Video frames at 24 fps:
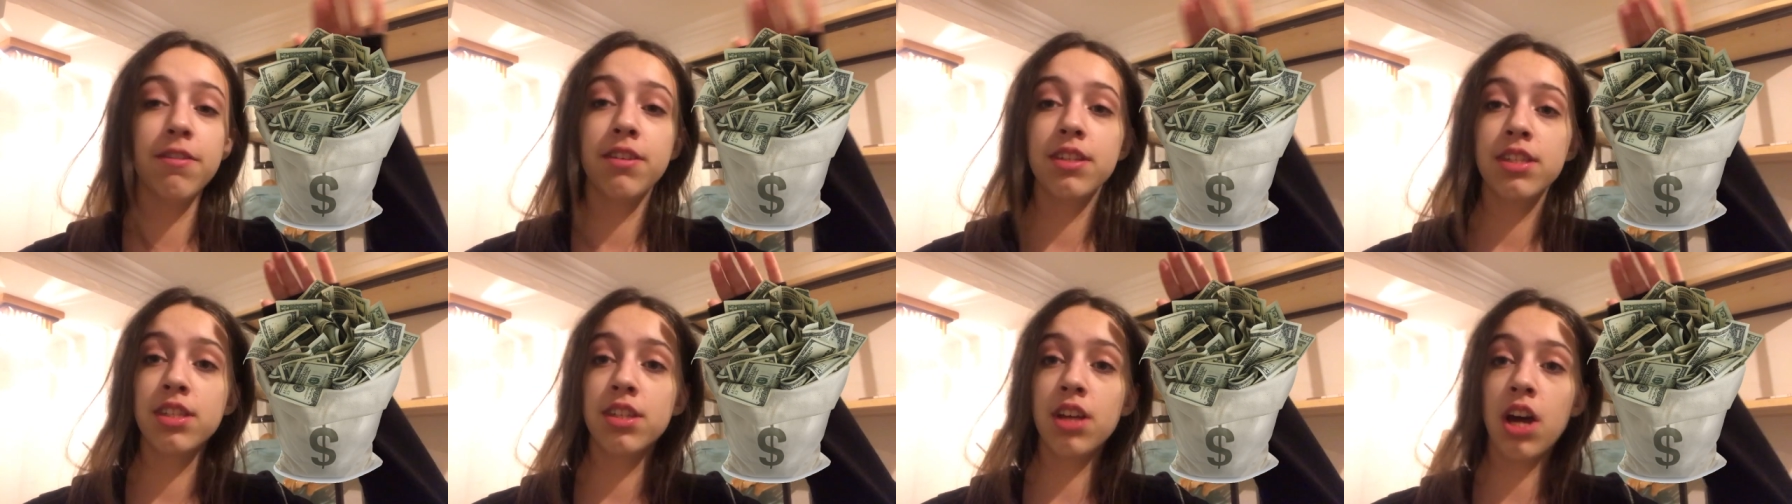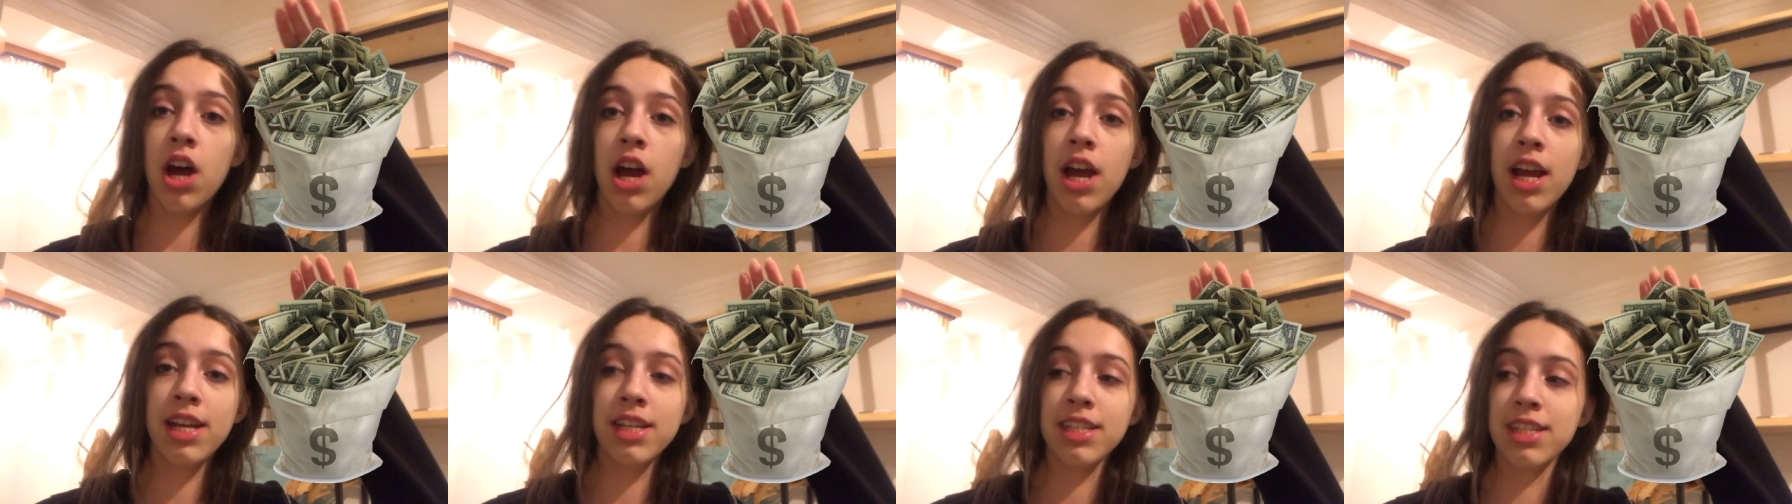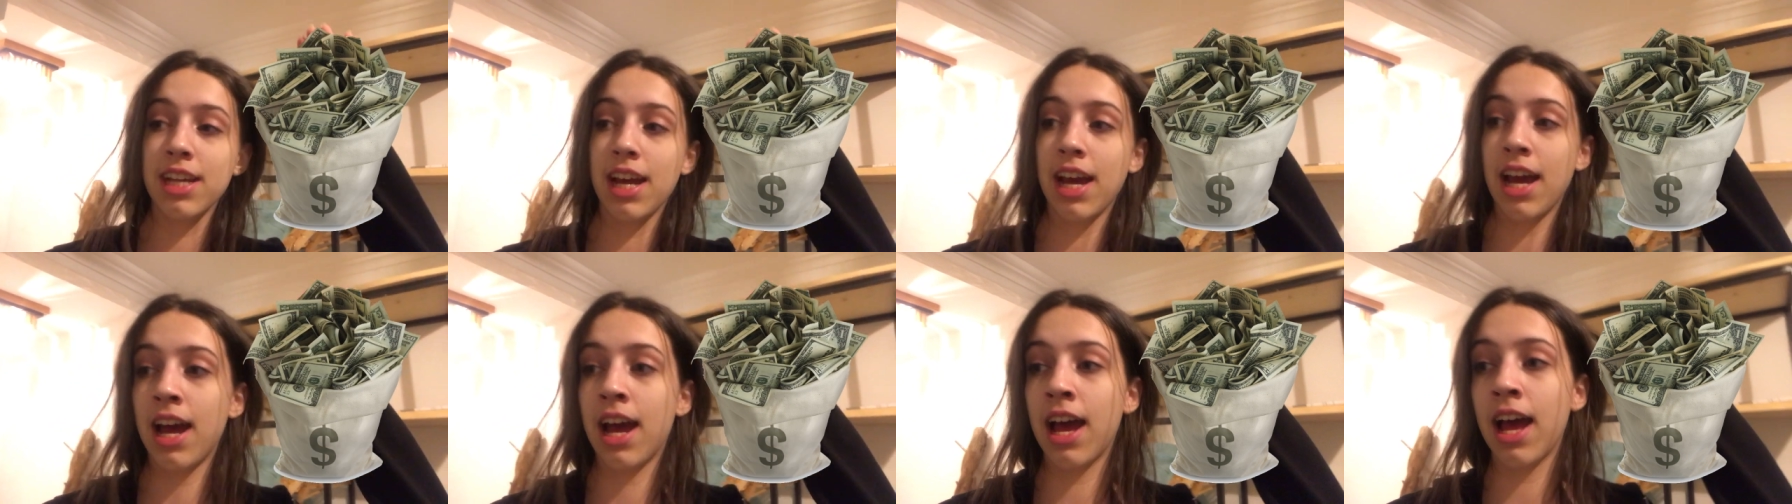side
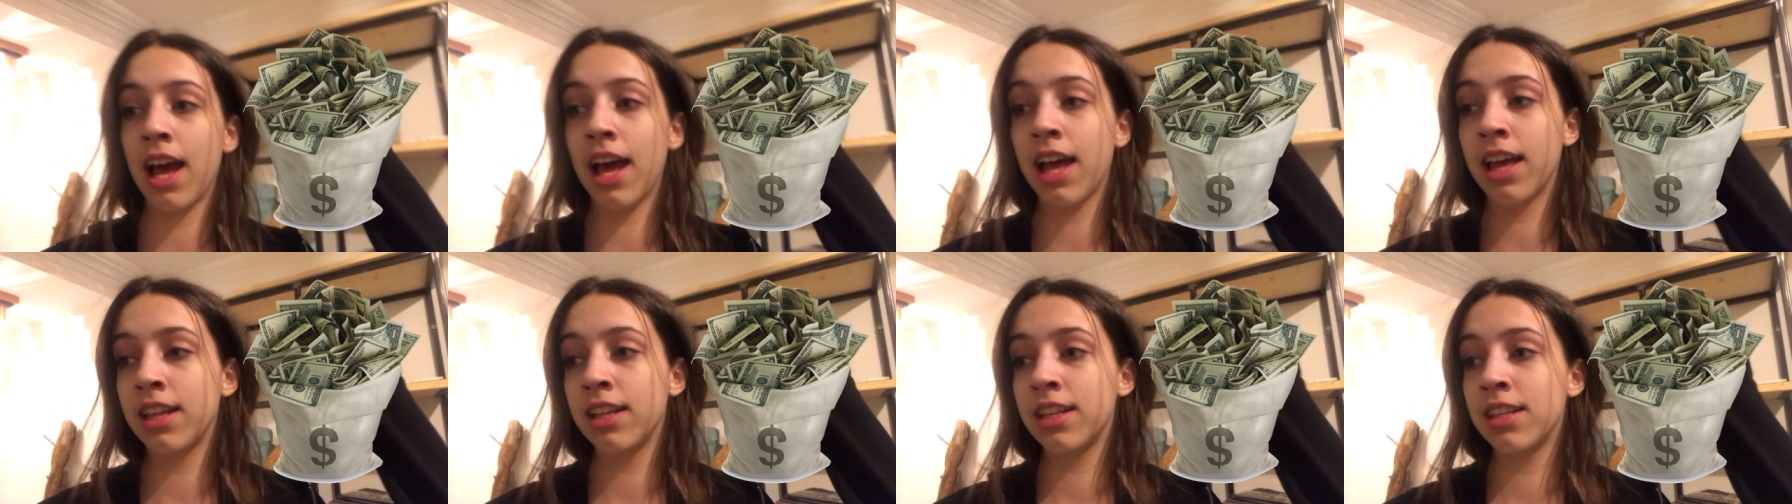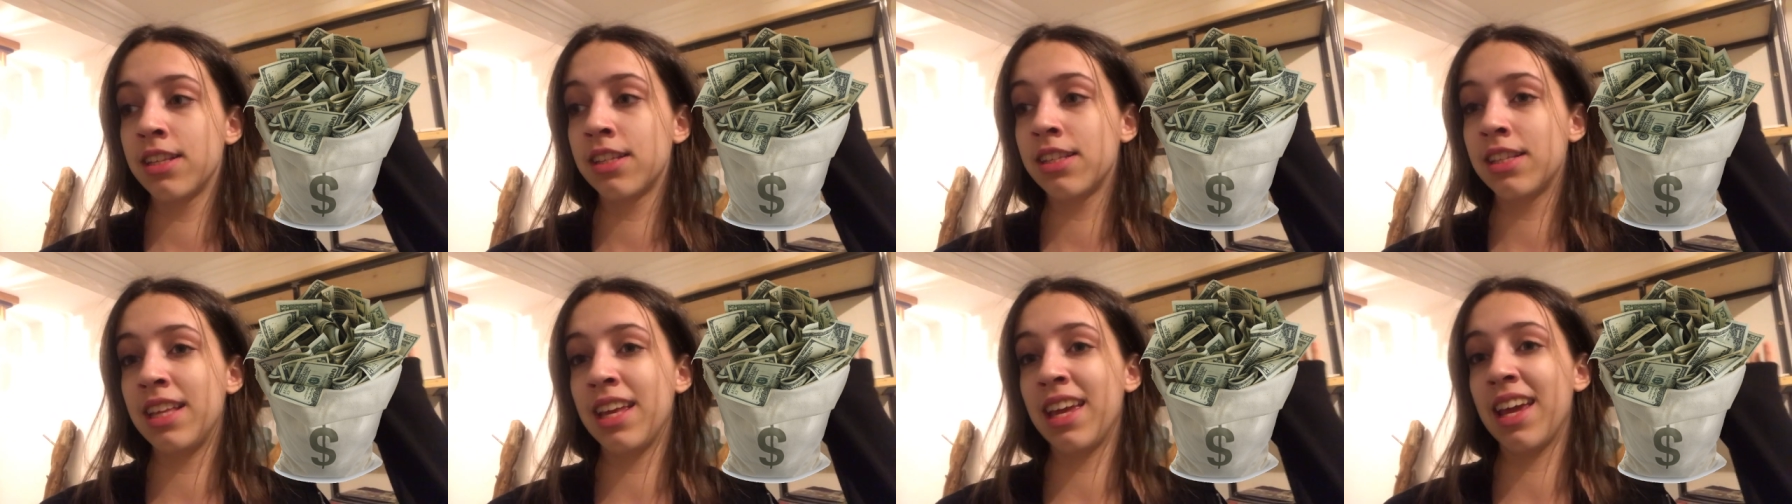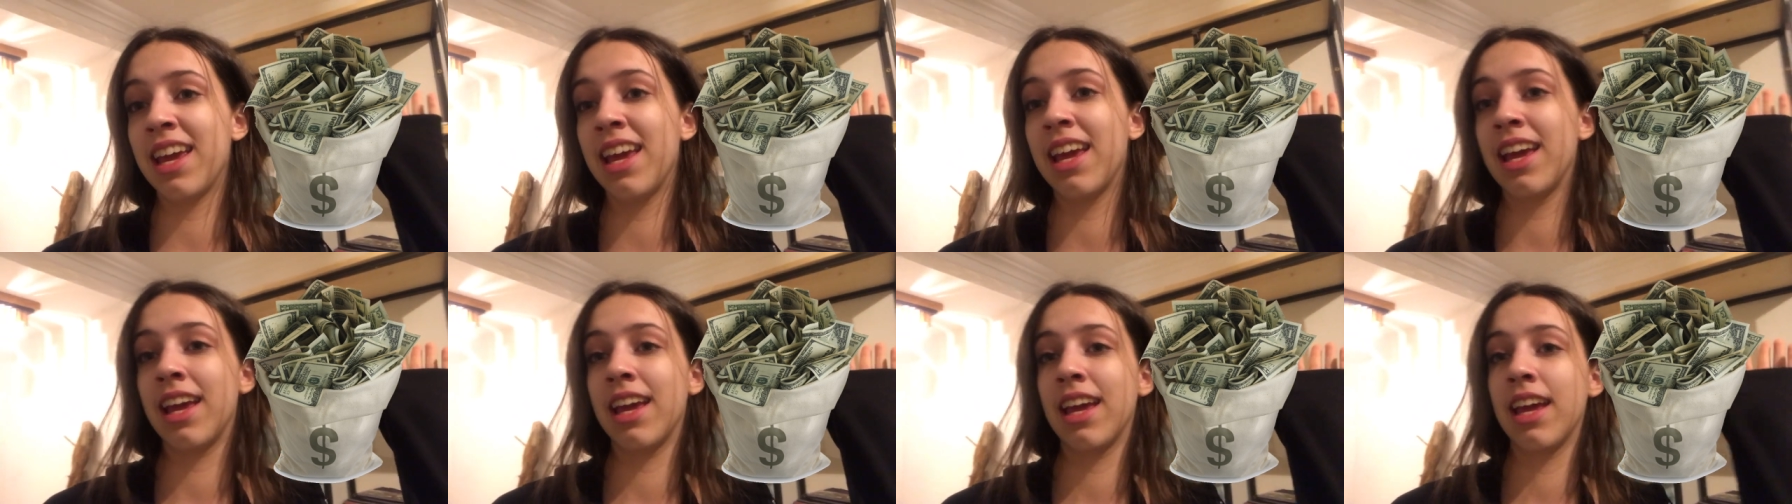and
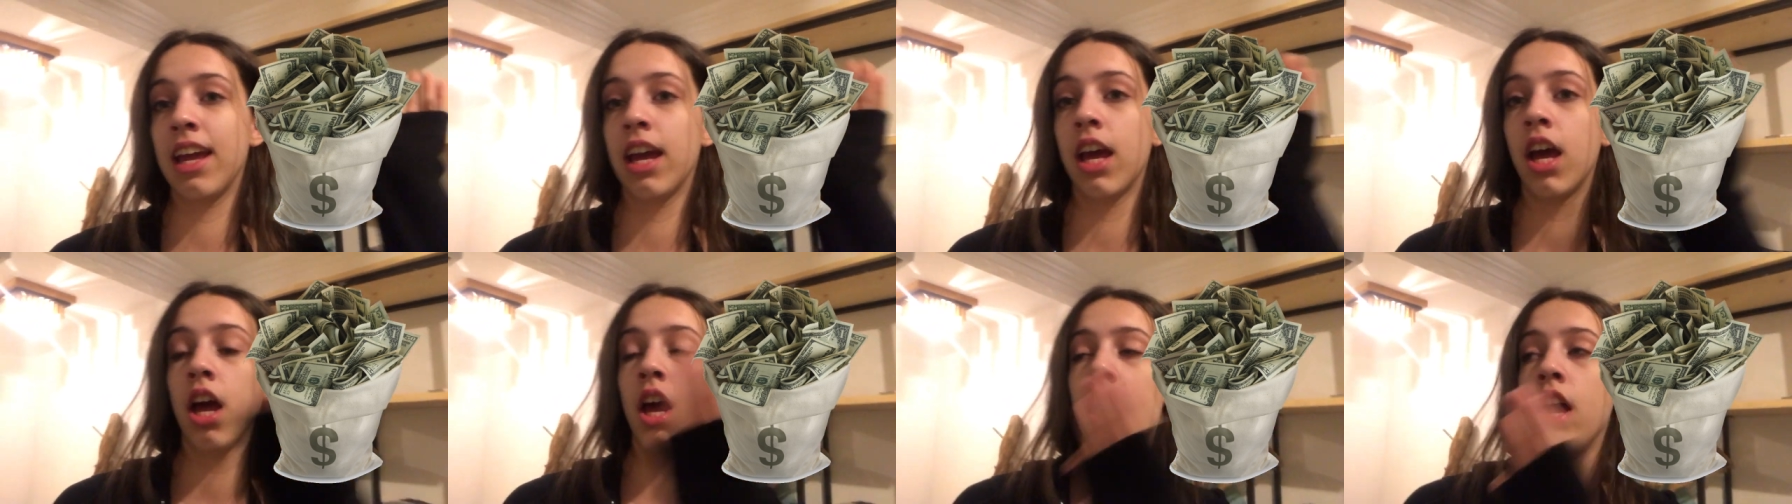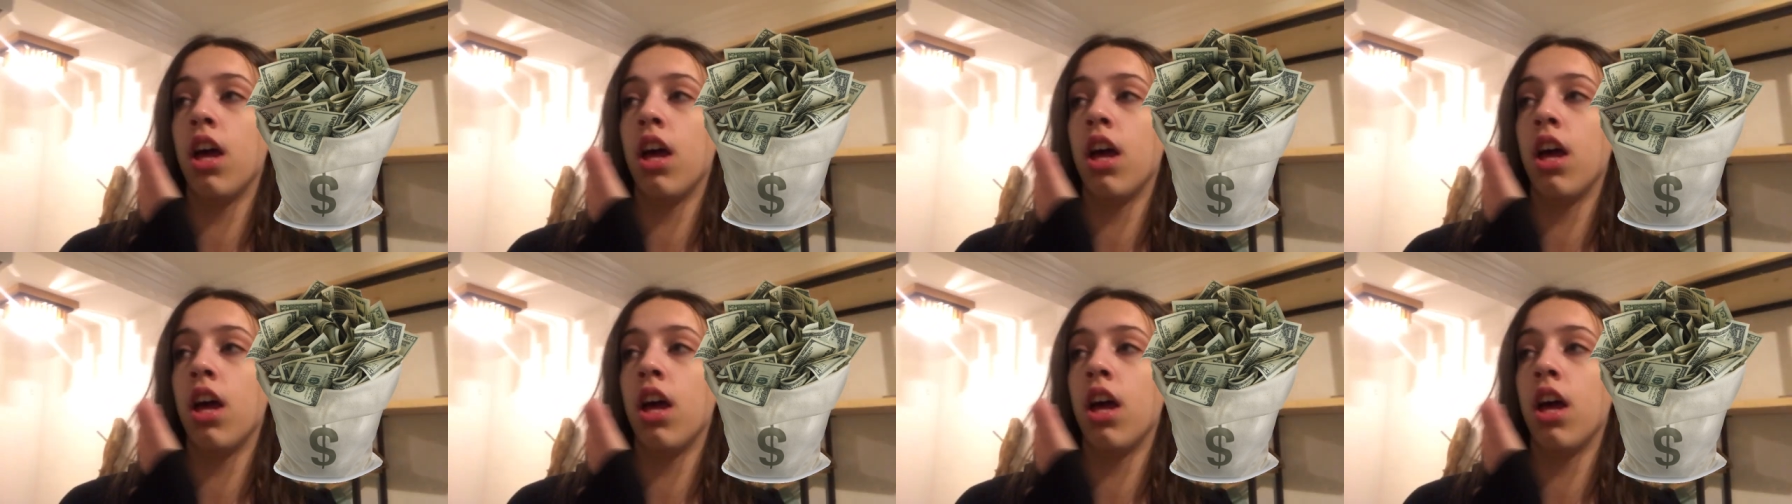the